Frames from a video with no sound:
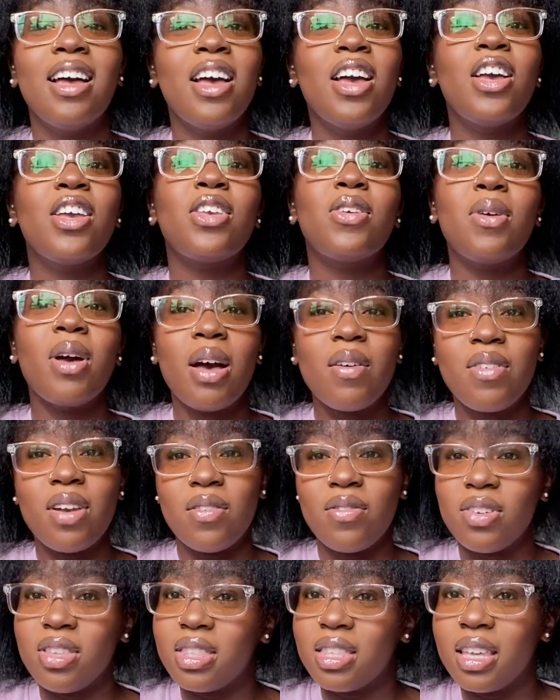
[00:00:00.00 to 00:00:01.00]
you have
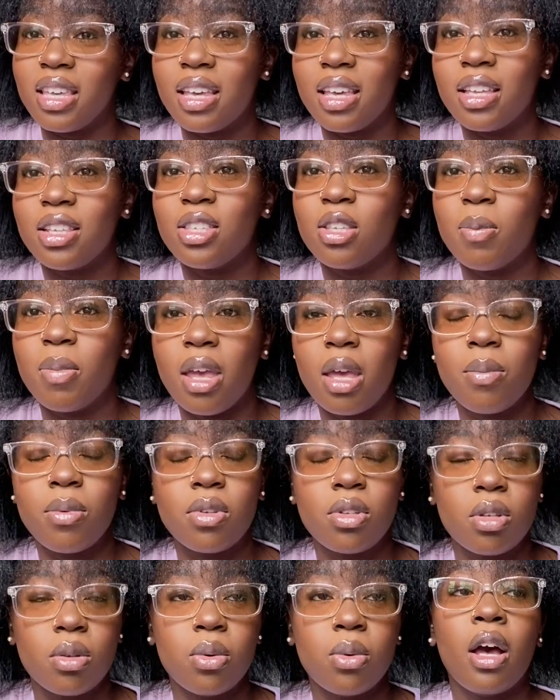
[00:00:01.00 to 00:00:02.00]
everything to be able
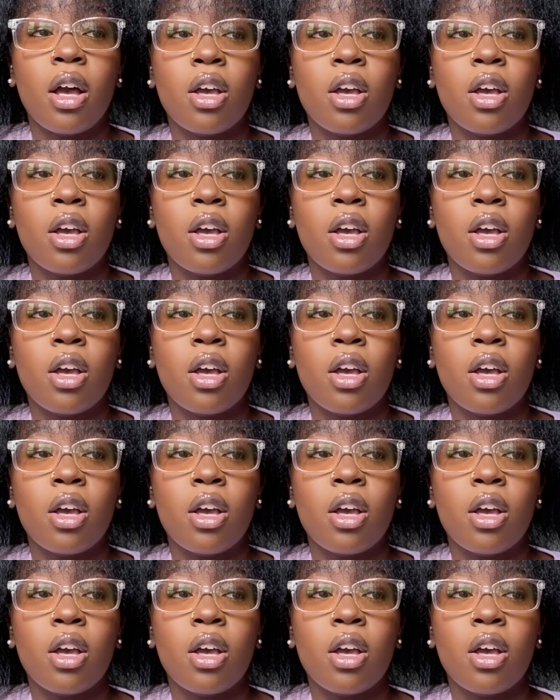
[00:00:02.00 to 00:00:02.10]
to